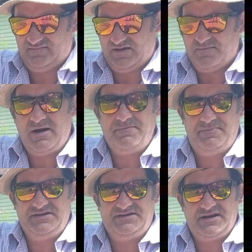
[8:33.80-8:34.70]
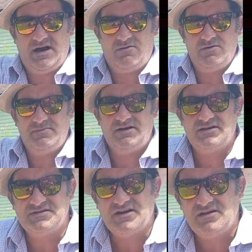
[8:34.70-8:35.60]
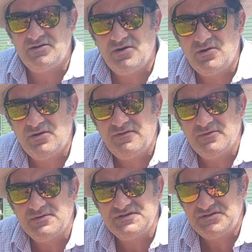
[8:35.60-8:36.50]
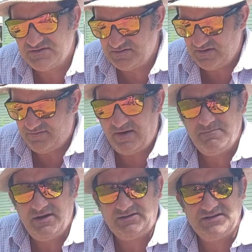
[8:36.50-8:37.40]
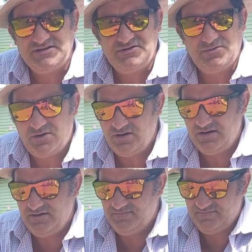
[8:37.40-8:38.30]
It might be sour because I don't know if I picked this too early.